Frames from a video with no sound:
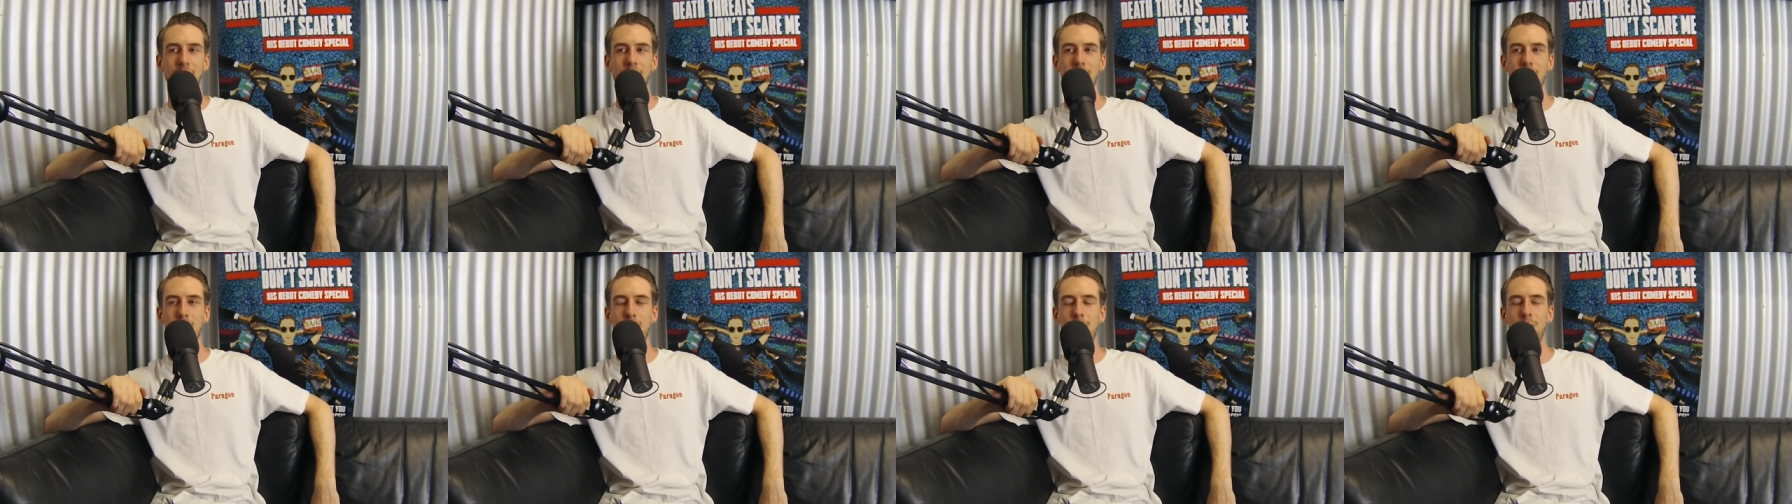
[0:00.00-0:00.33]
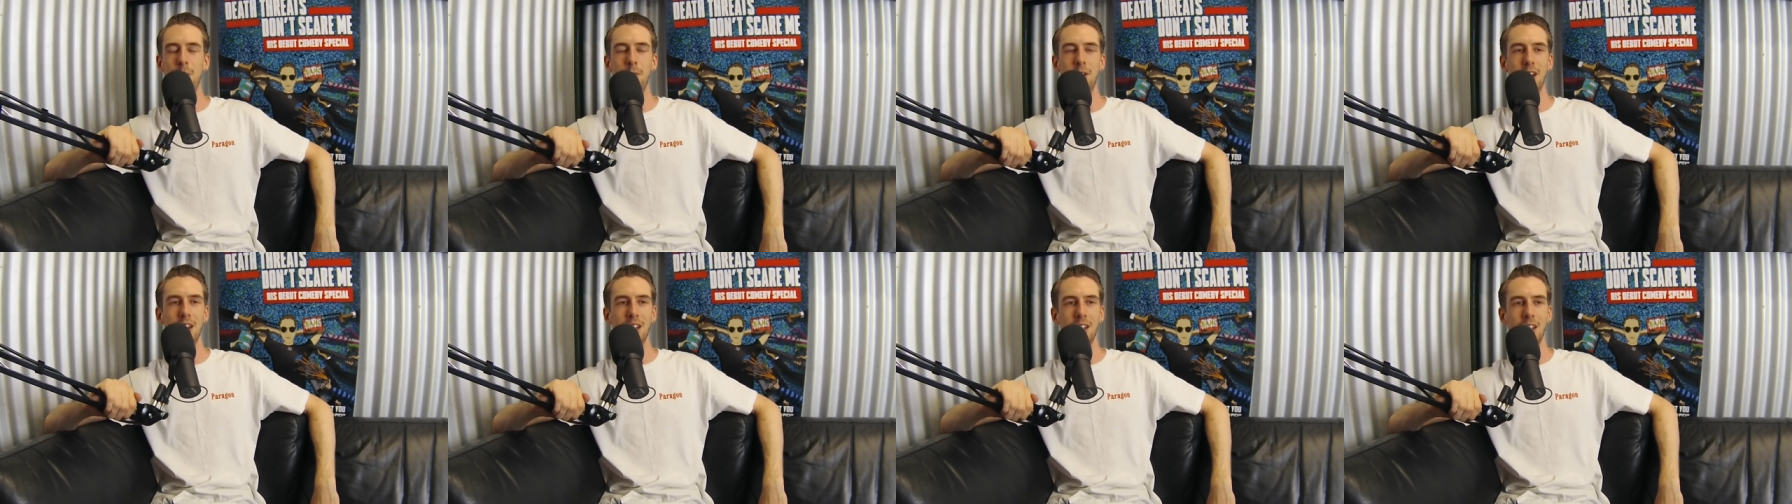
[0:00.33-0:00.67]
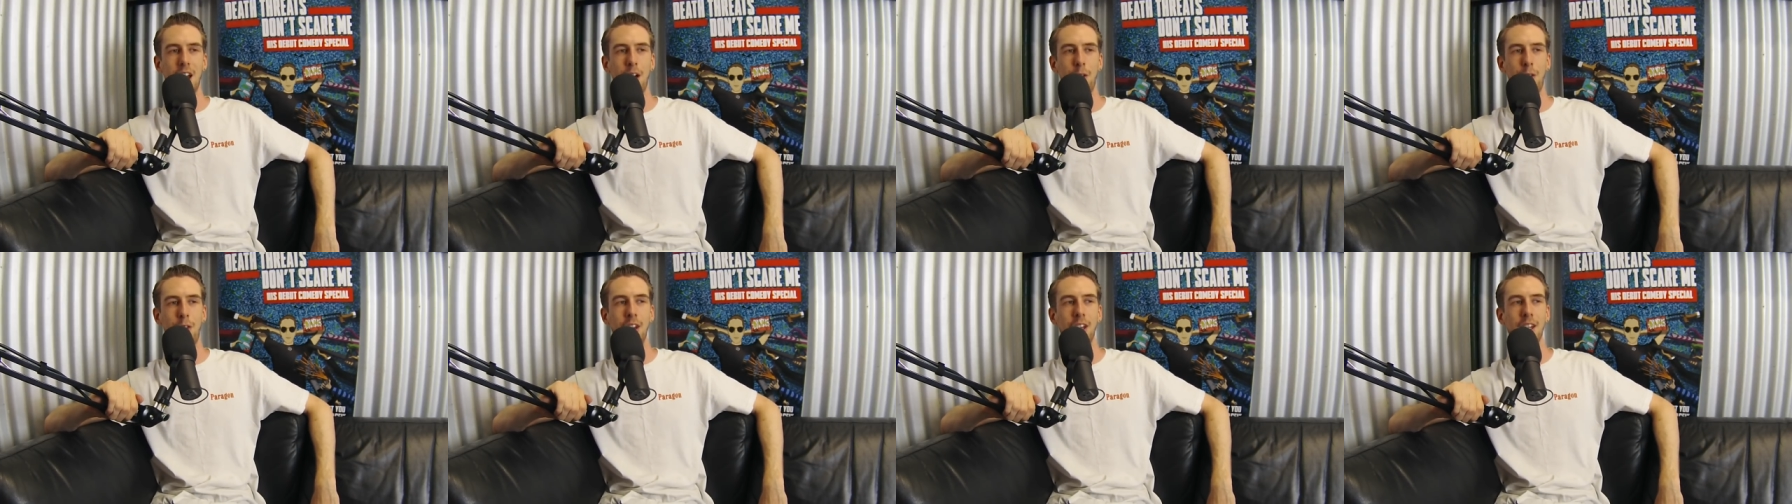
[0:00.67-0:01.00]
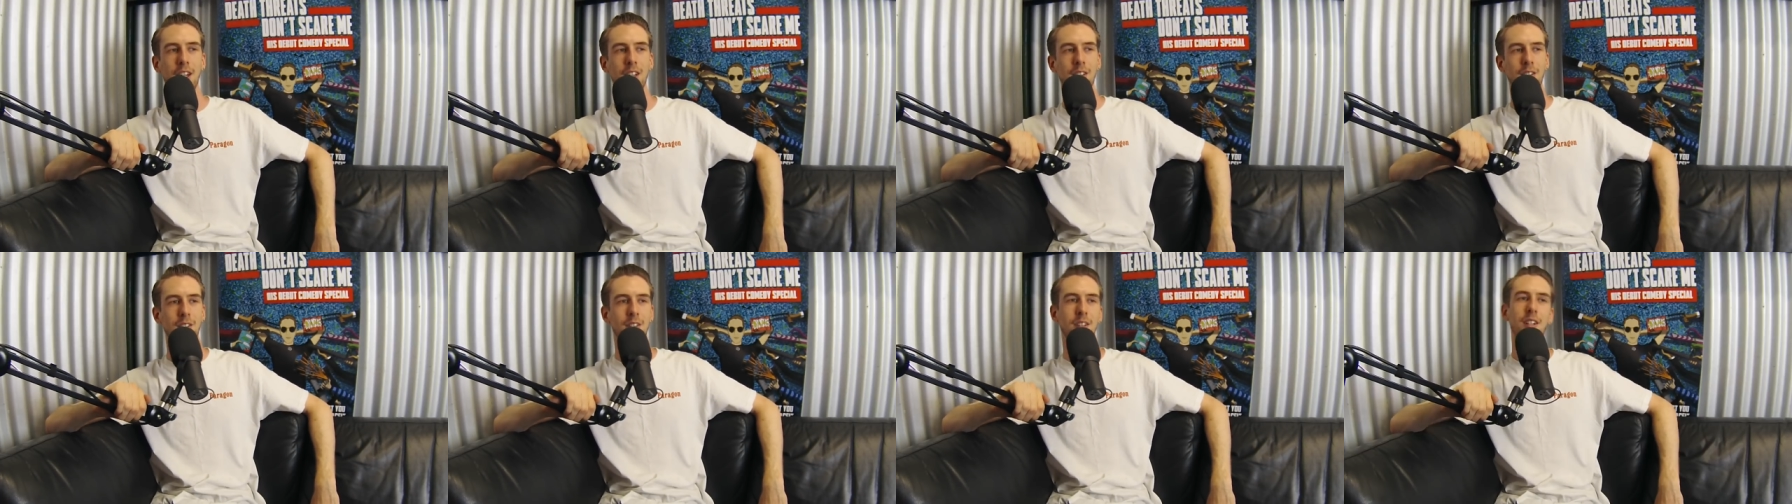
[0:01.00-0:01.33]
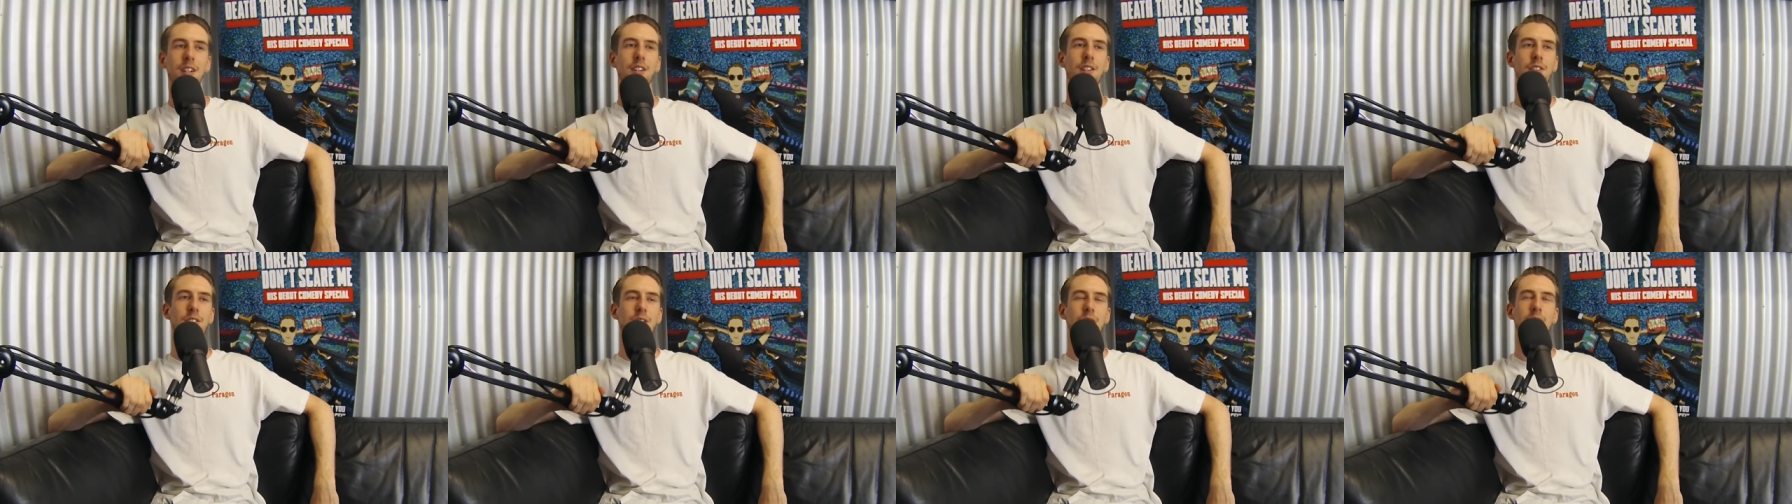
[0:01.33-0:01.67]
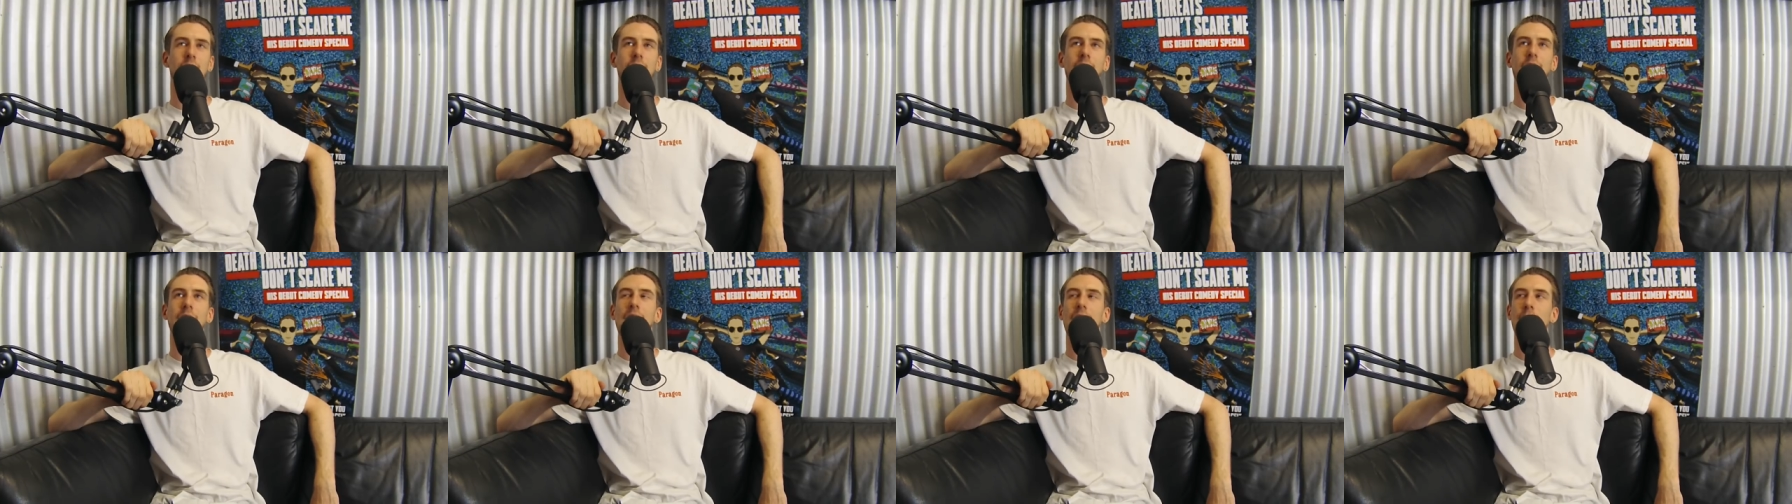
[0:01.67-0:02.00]
contributing nothing and
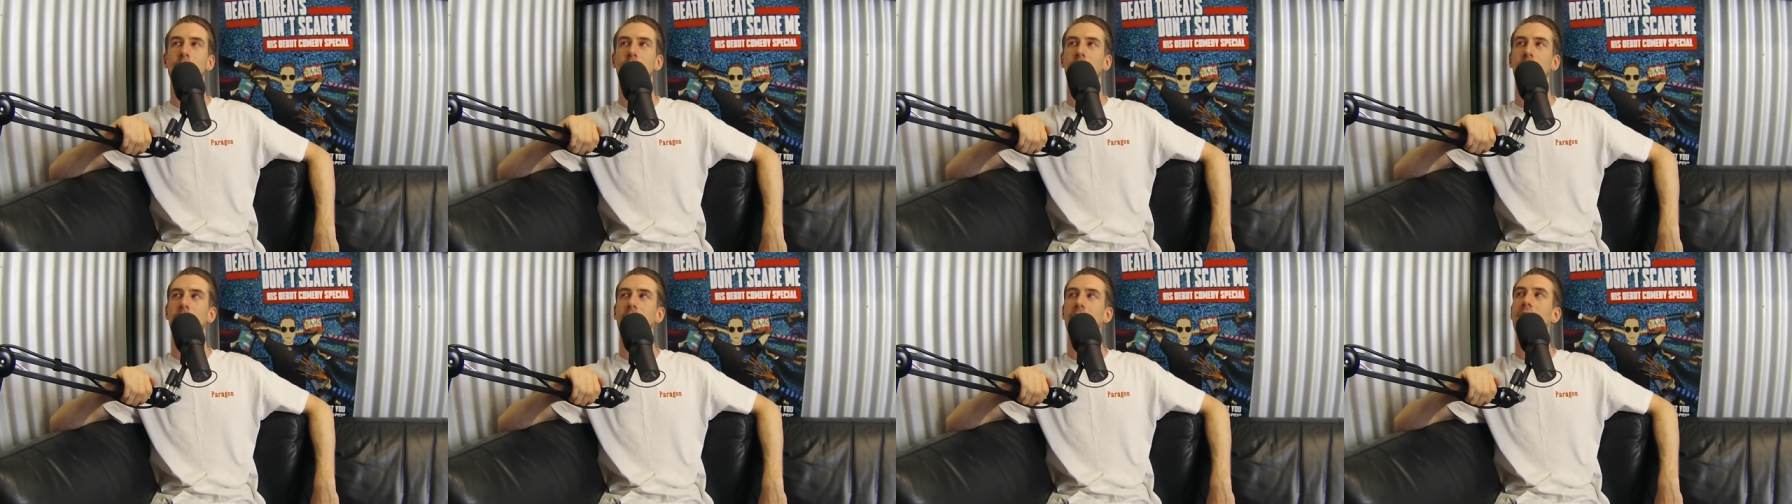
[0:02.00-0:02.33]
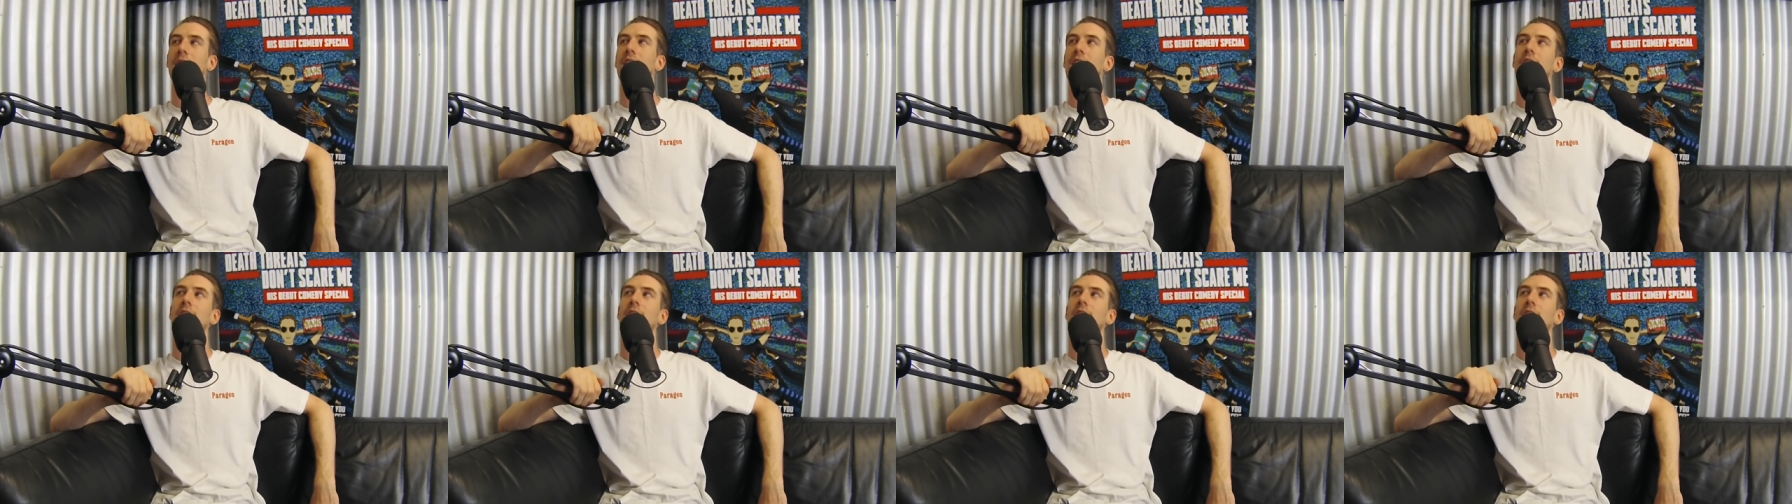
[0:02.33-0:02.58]
sucking everything.